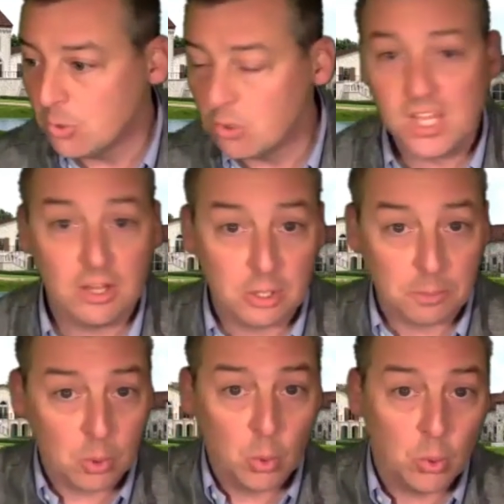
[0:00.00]
killer
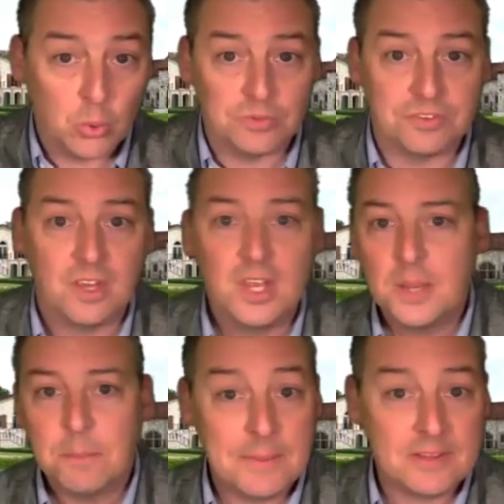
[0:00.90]
pools,
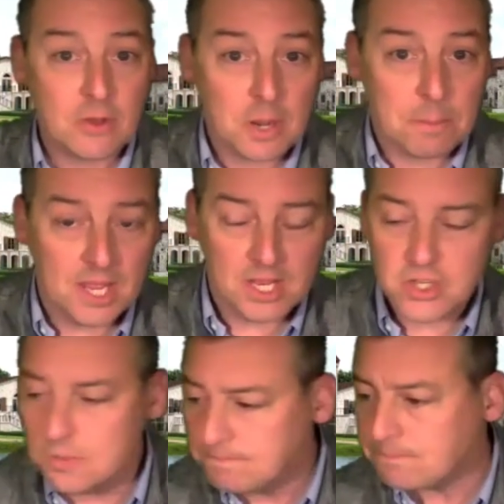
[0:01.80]
maybe it's on a
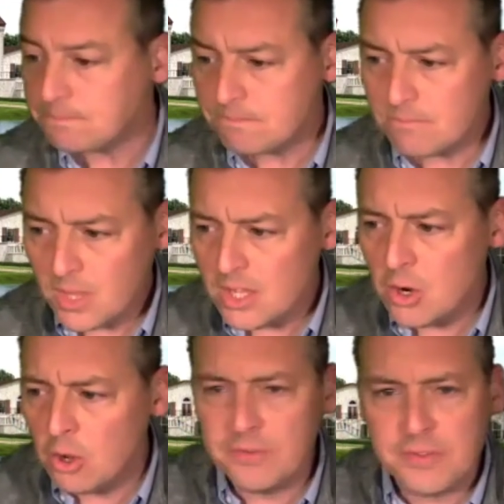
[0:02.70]
beach. And
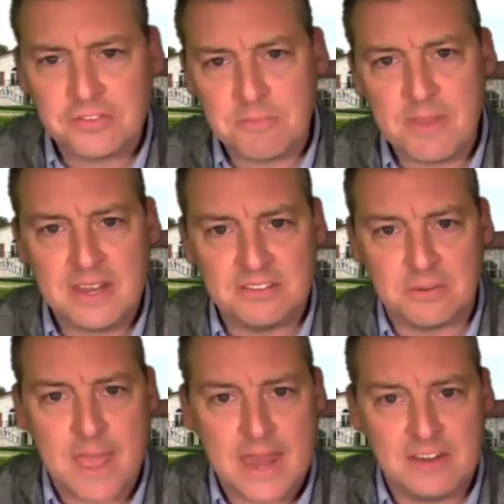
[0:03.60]
all of those amenities are
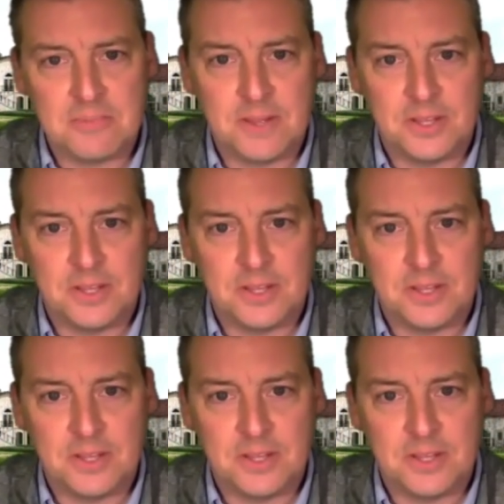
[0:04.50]
managed by the